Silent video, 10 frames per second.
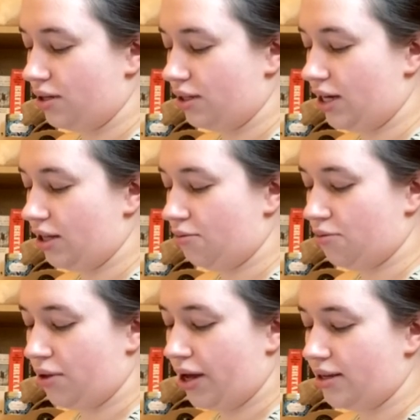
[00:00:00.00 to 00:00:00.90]
And Caleb
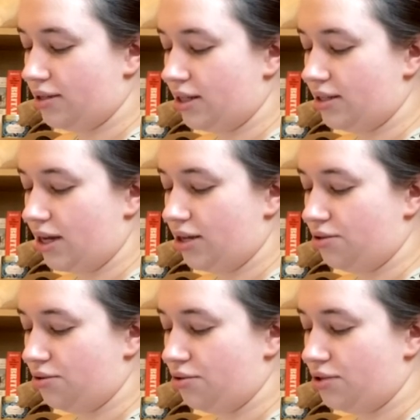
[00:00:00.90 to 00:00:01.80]
replies, it
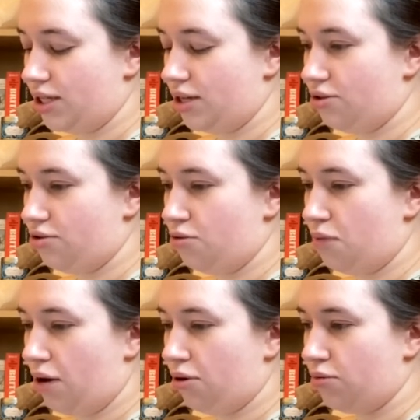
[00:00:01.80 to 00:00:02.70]
did, don't you see? The new
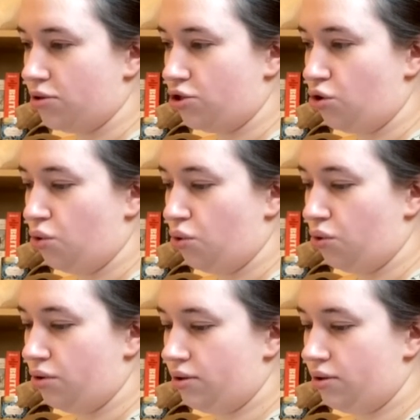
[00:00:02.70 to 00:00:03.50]
power was you.